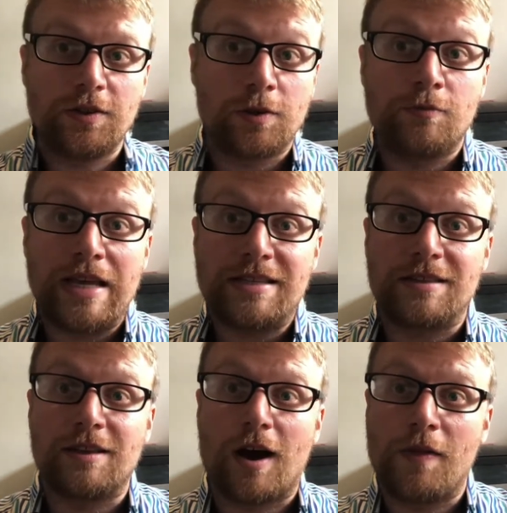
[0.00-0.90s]
the
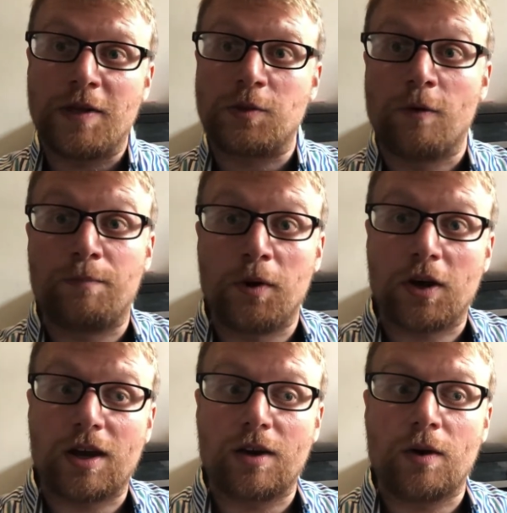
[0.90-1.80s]
reason that this sort of
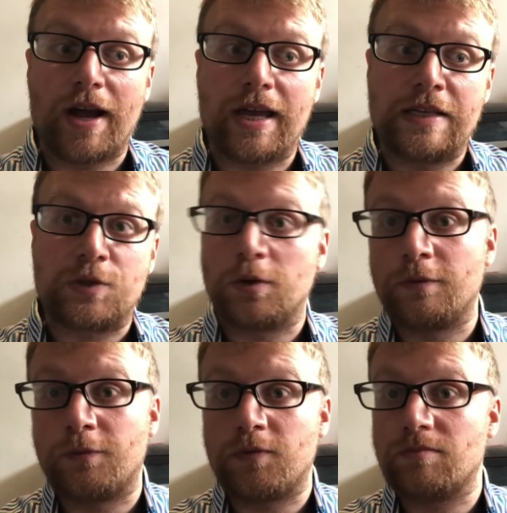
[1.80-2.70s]
book is sort
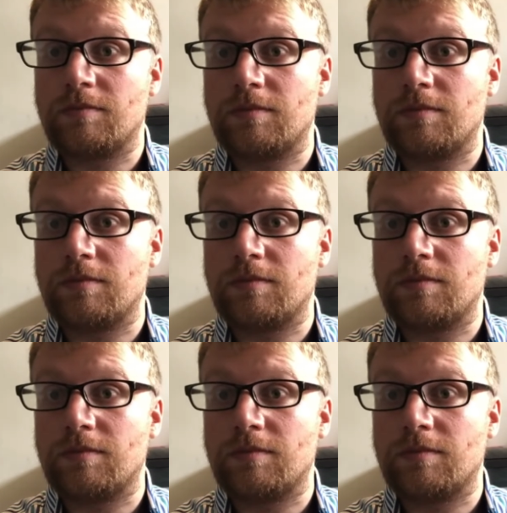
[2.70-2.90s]
of,